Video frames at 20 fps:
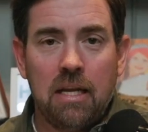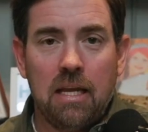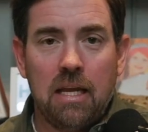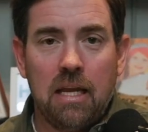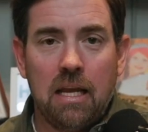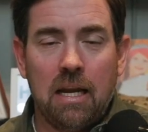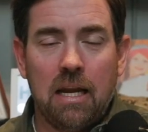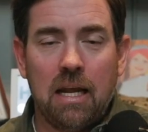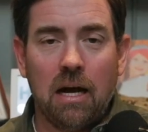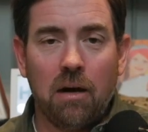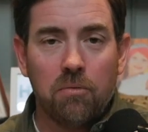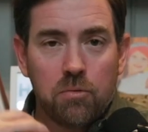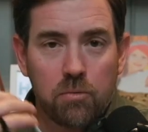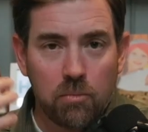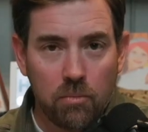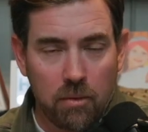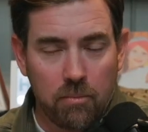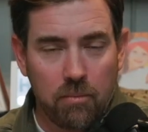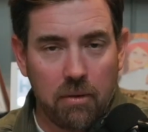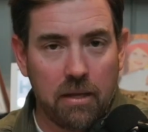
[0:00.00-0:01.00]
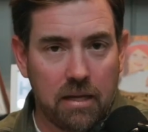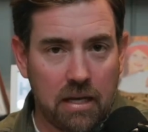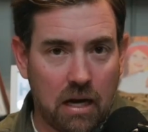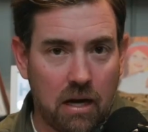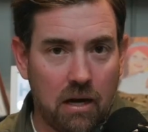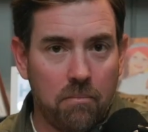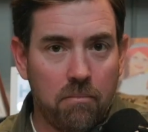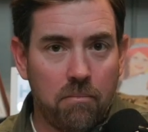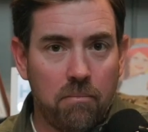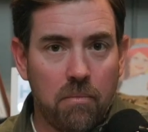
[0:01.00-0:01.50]
It helps me
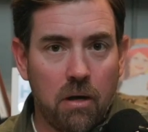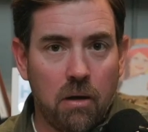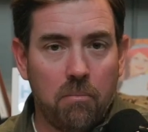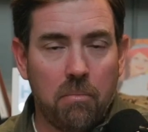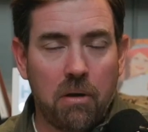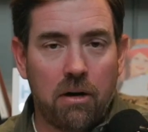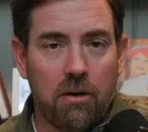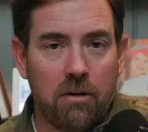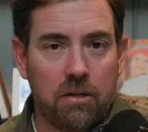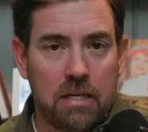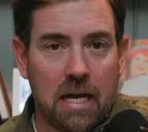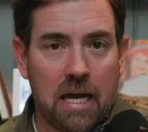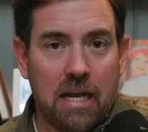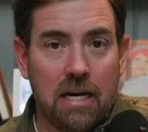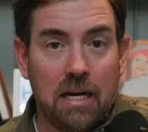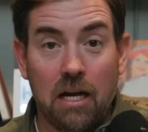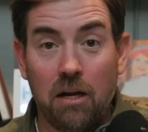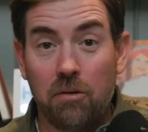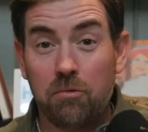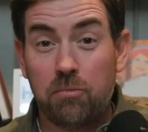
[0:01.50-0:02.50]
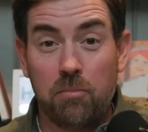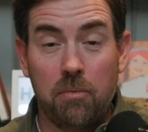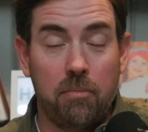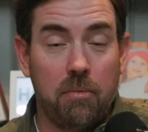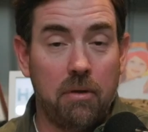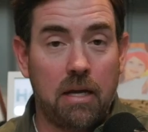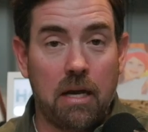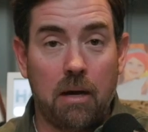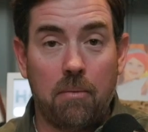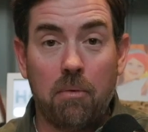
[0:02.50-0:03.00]
become a better dad. It helps me
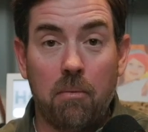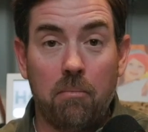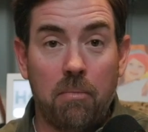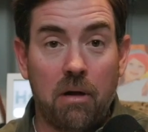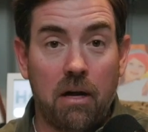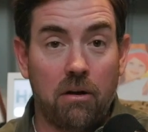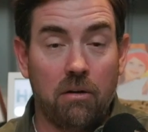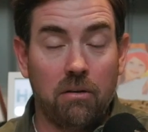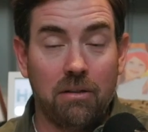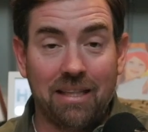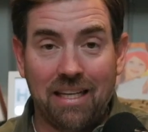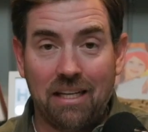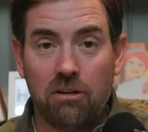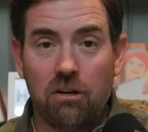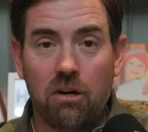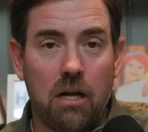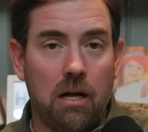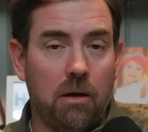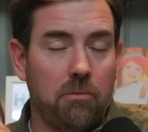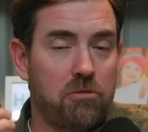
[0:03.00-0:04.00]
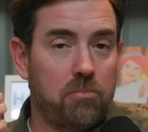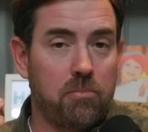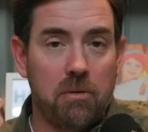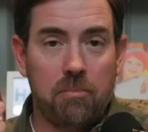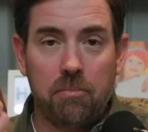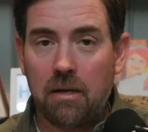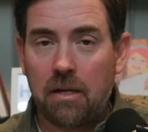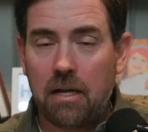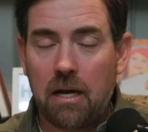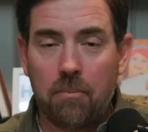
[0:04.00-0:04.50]
become a better leader. It helps me
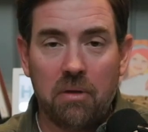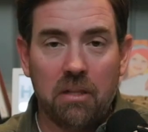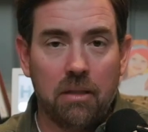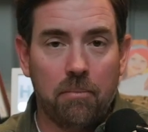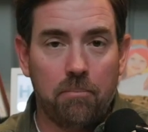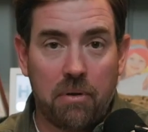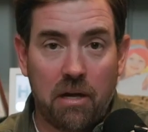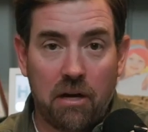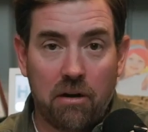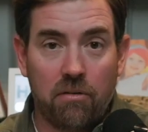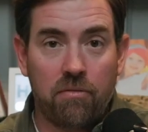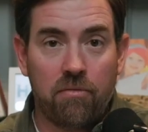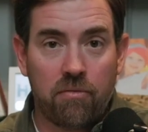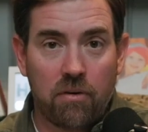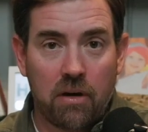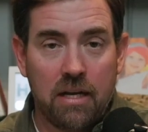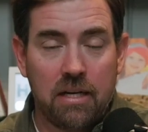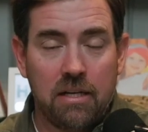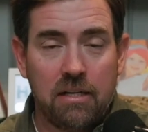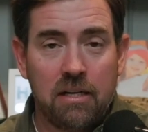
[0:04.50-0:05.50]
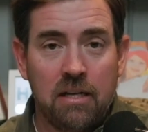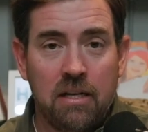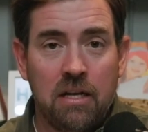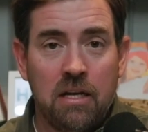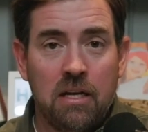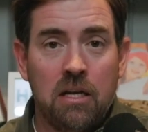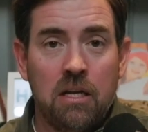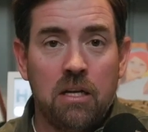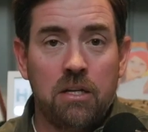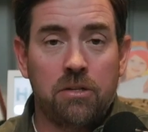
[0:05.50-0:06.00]
become a better friend.
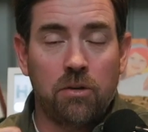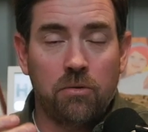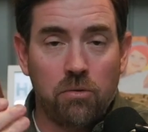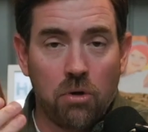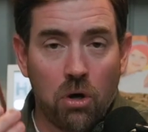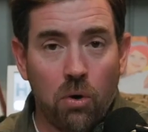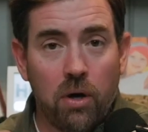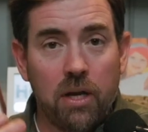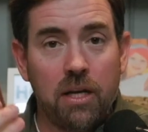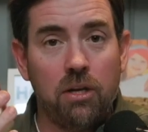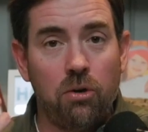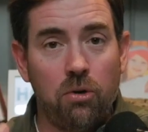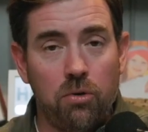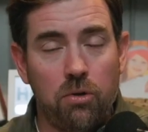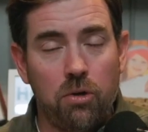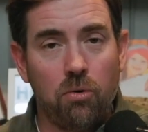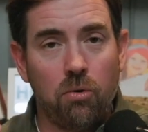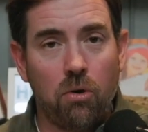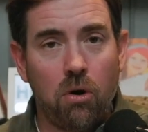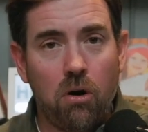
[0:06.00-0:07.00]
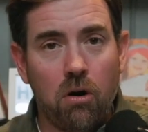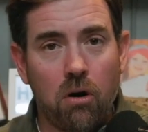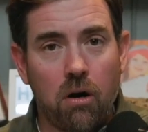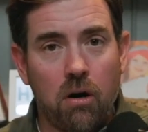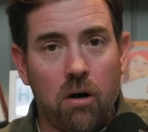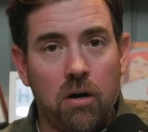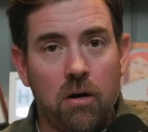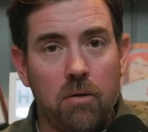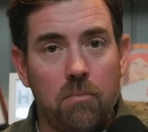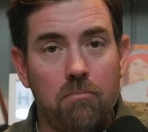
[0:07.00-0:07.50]
So knowing who you
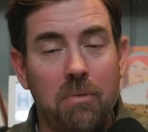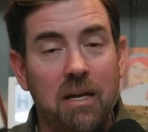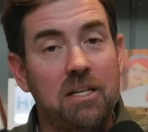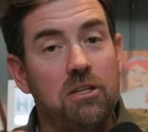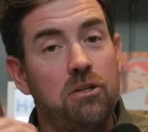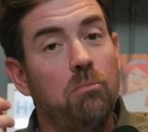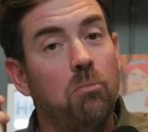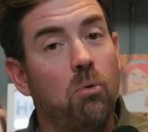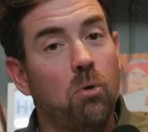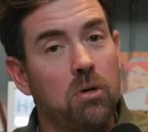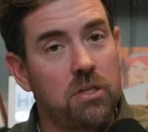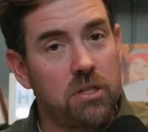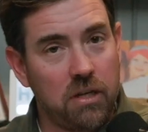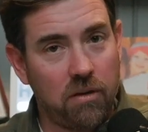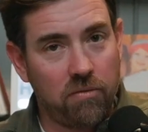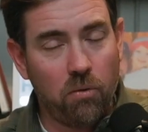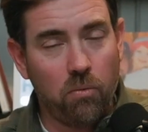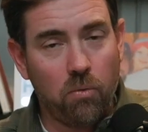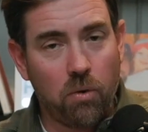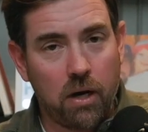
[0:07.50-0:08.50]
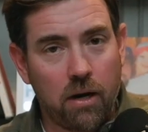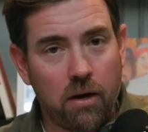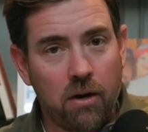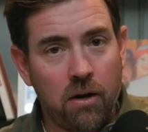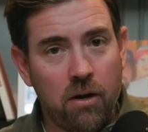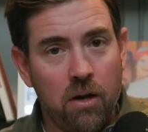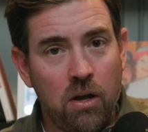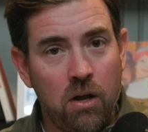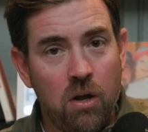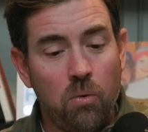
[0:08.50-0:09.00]
are makes you more
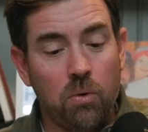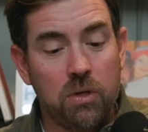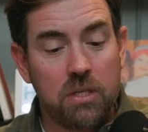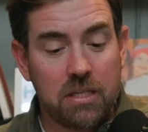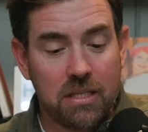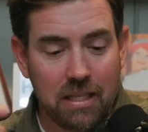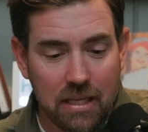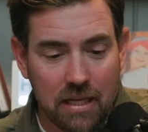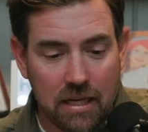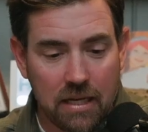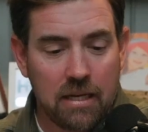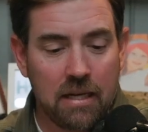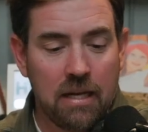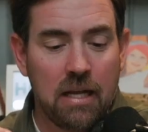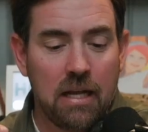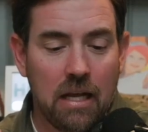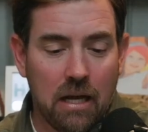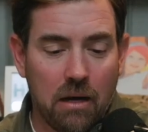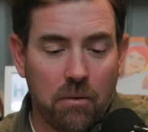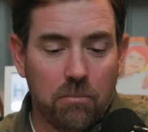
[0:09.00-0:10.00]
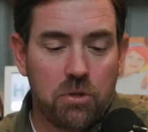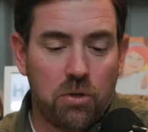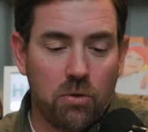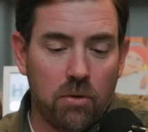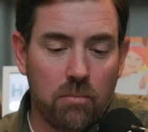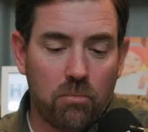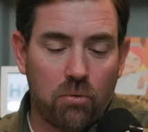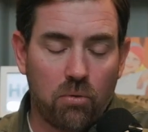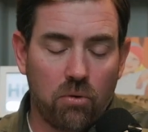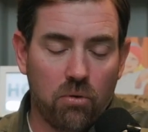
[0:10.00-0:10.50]
self-aware, which then helps you
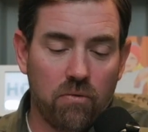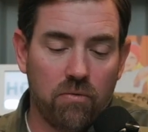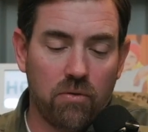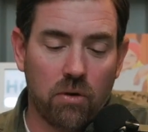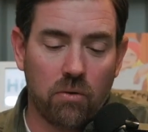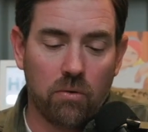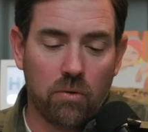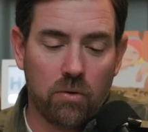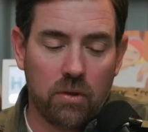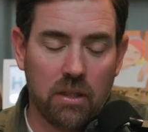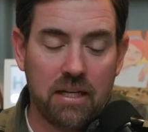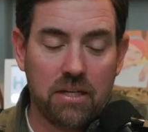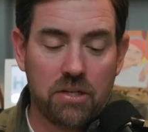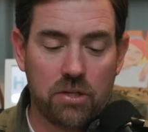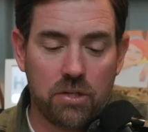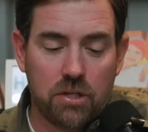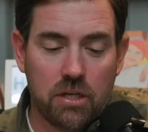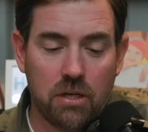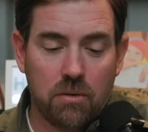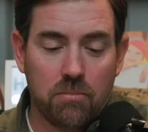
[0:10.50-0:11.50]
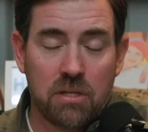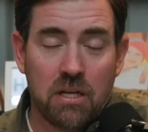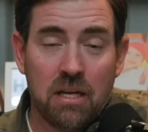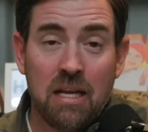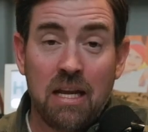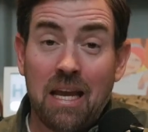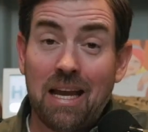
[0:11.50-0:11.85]
improve your relationships.